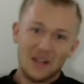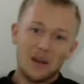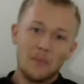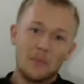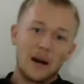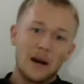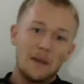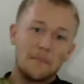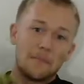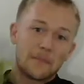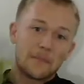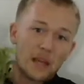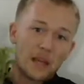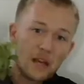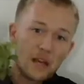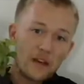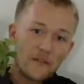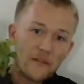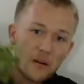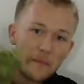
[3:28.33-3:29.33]
But
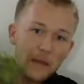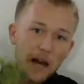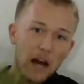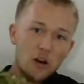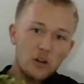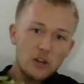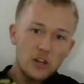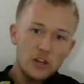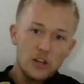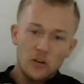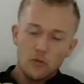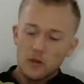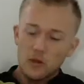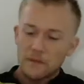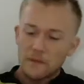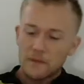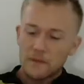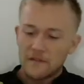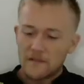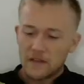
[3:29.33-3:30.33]
if I'm out here
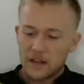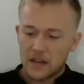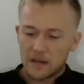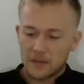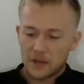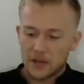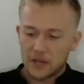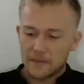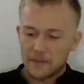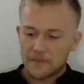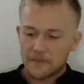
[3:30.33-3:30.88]
with my family